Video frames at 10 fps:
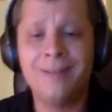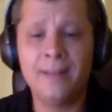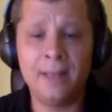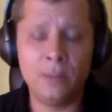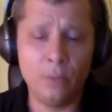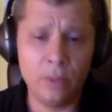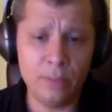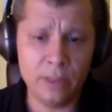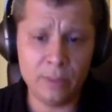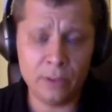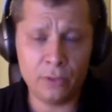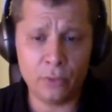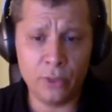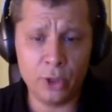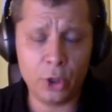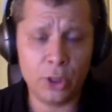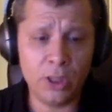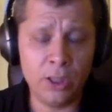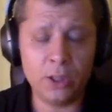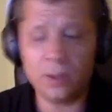then we will be able to reach
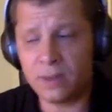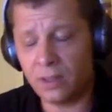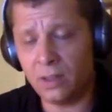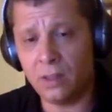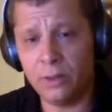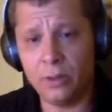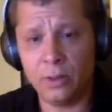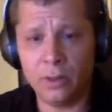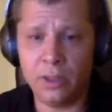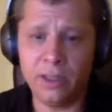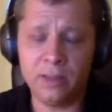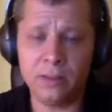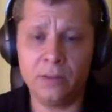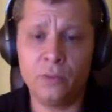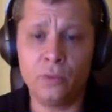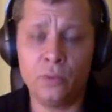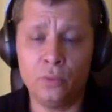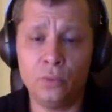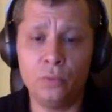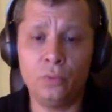each and single, regulator and to,